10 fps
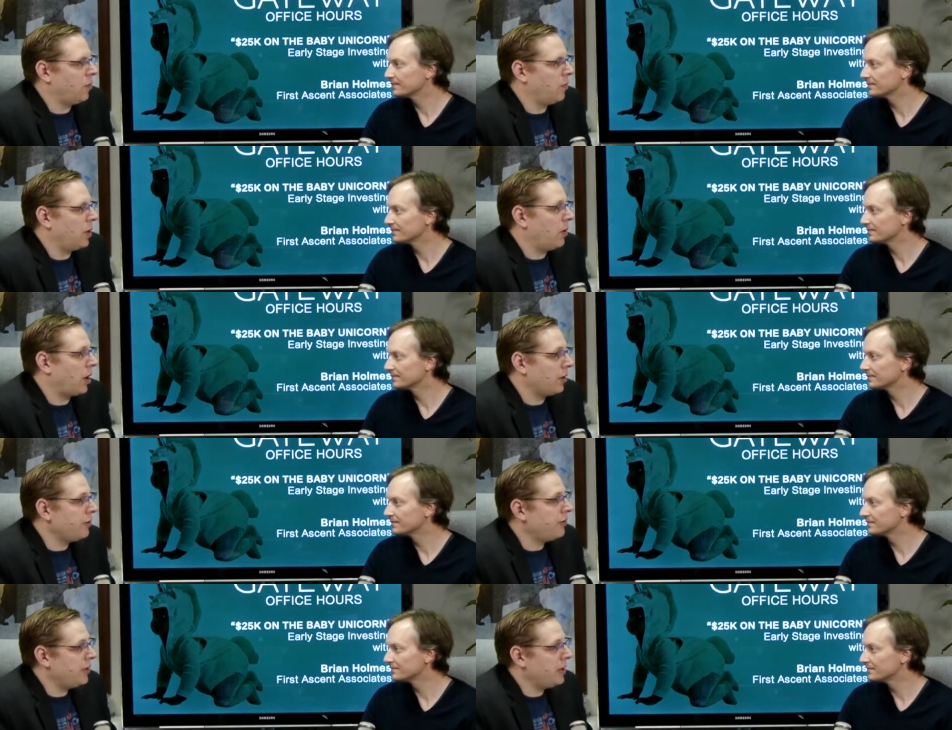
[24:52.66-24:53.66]
Speaker 1: well, are you
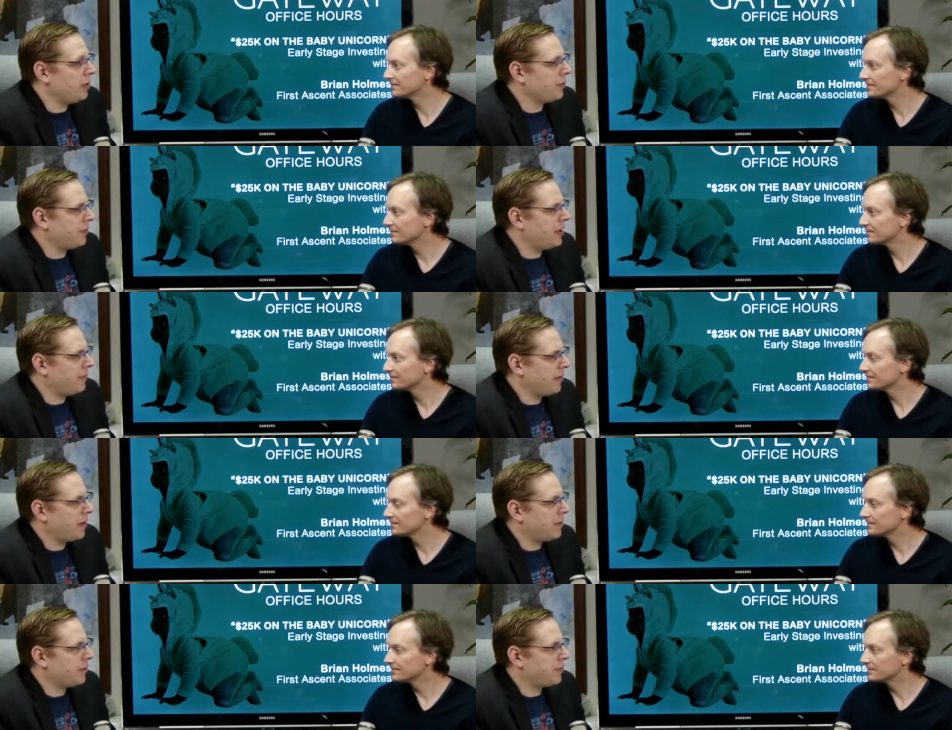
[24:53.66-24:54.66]
see you're seeing
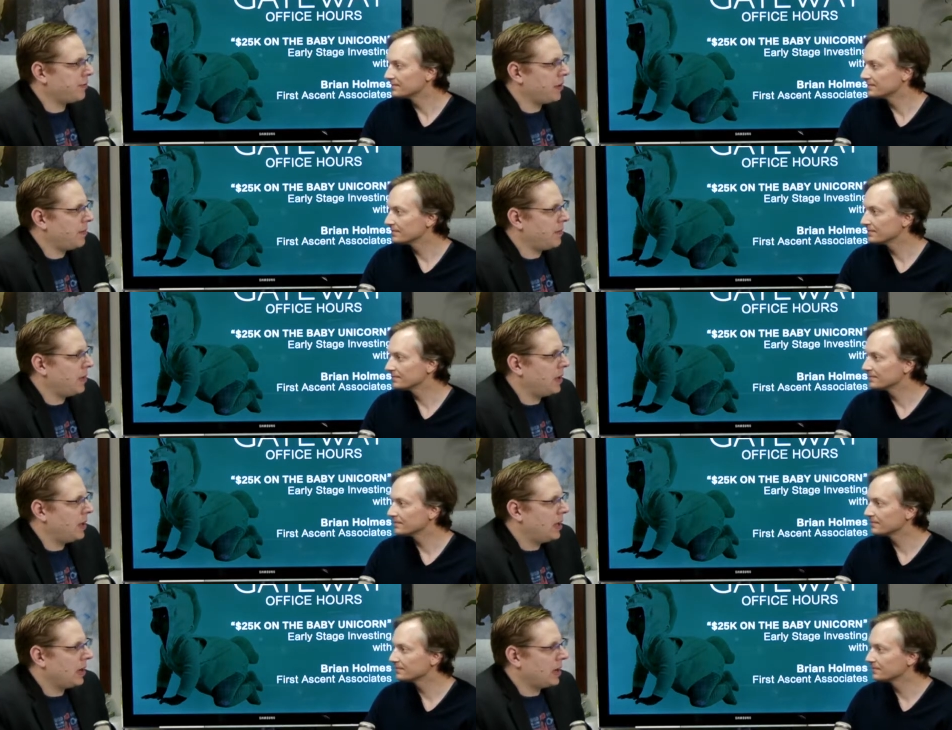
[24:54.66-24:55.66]
founders from
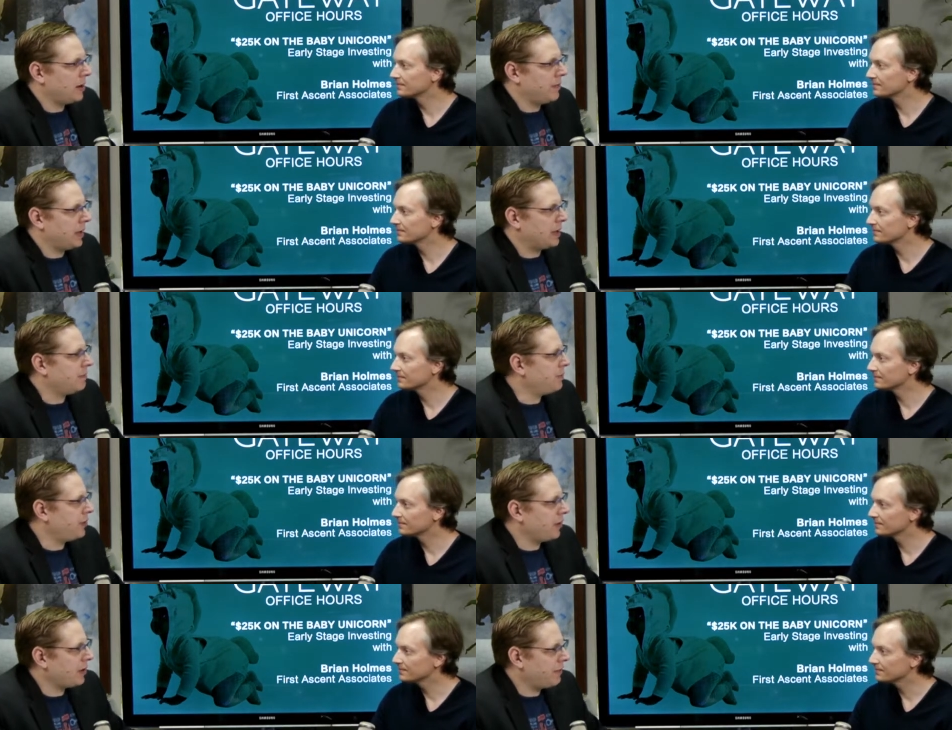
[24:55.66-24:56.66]
kind of like
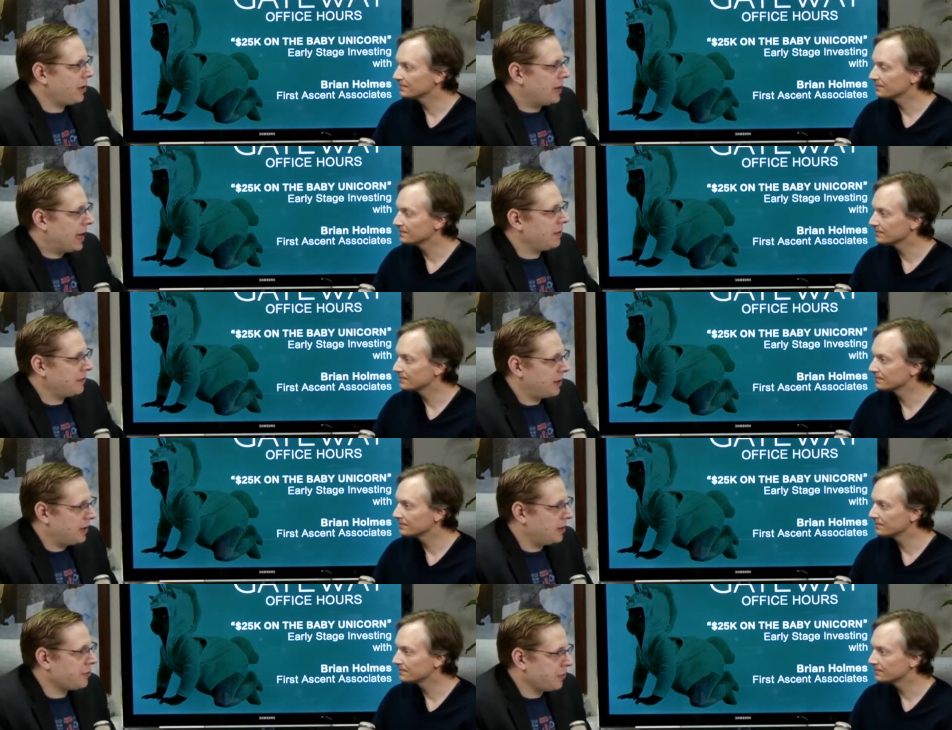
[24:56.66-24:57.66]
Silicon Valley and outside the
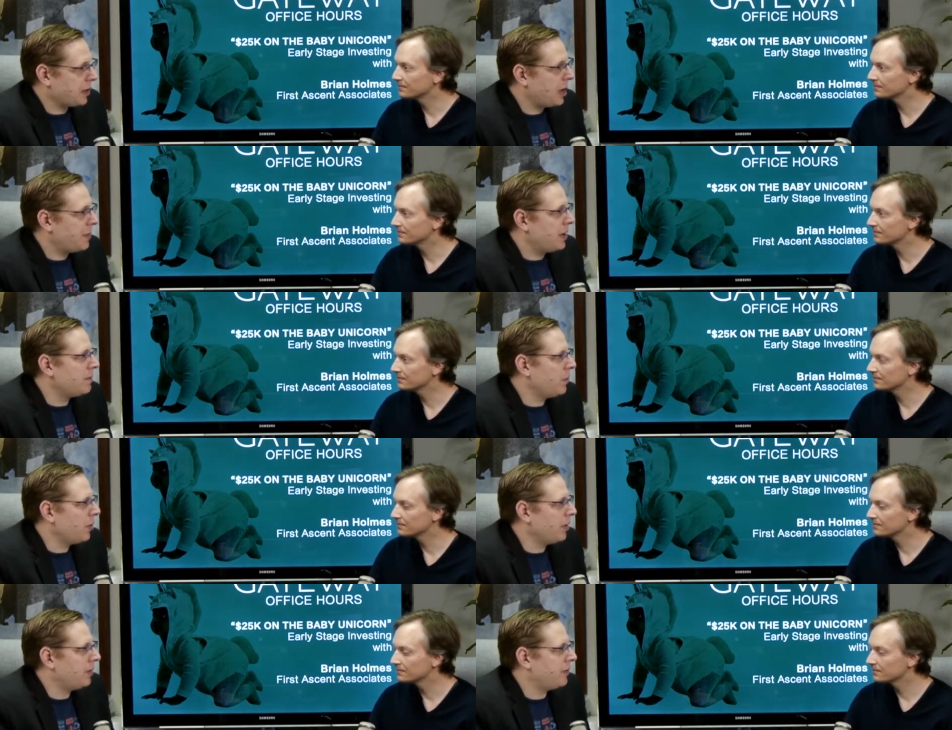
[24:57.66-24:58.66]
industry come in
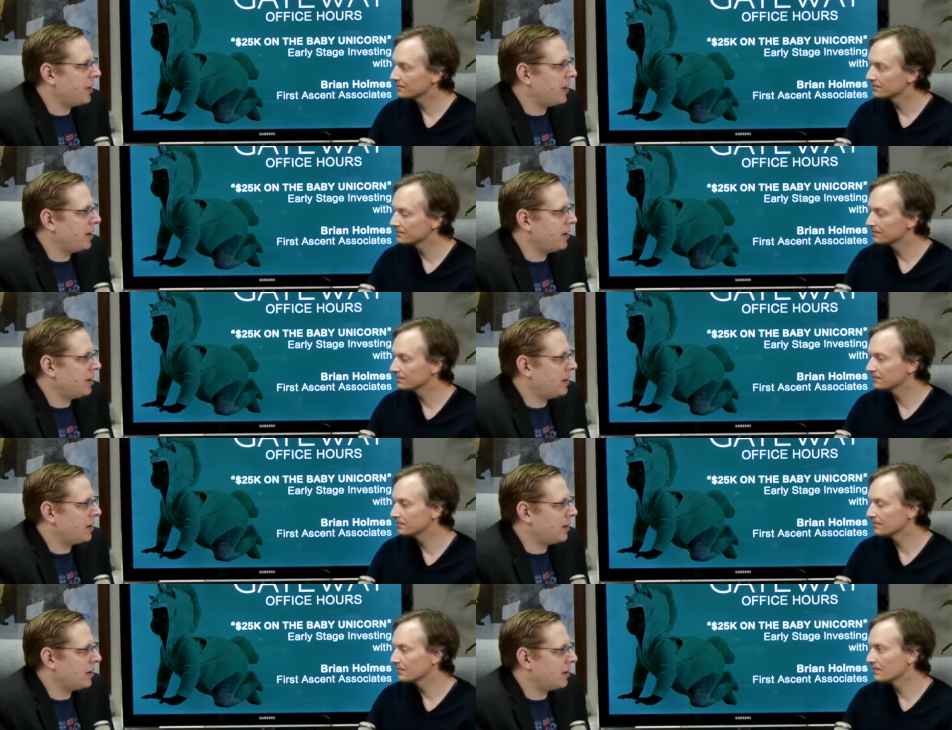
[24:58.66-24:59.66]
more? Is that
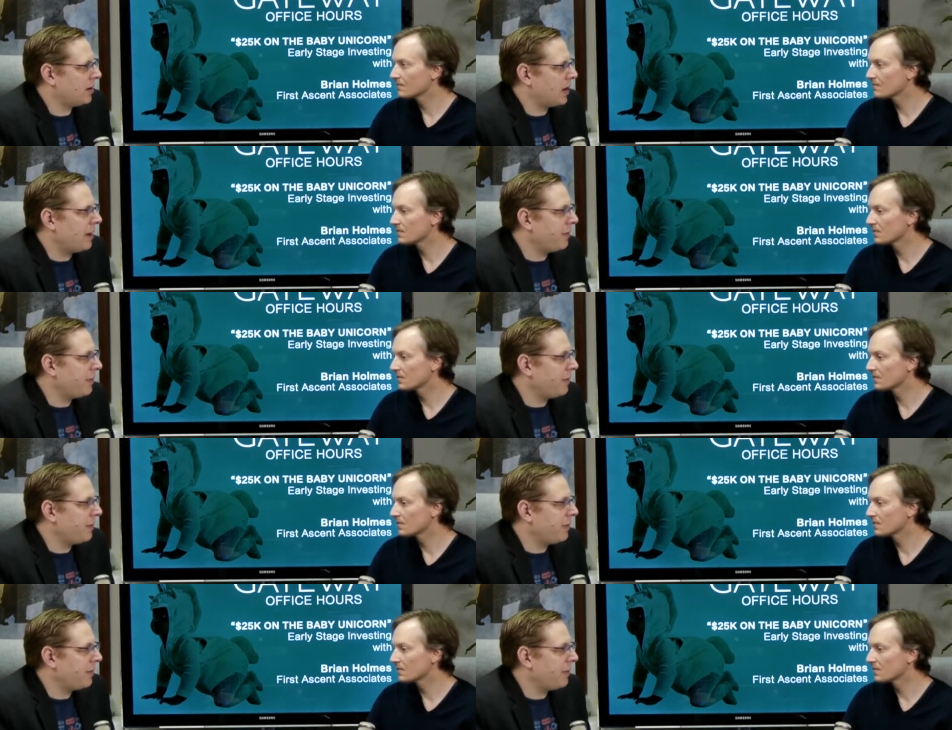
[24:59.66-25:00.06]
I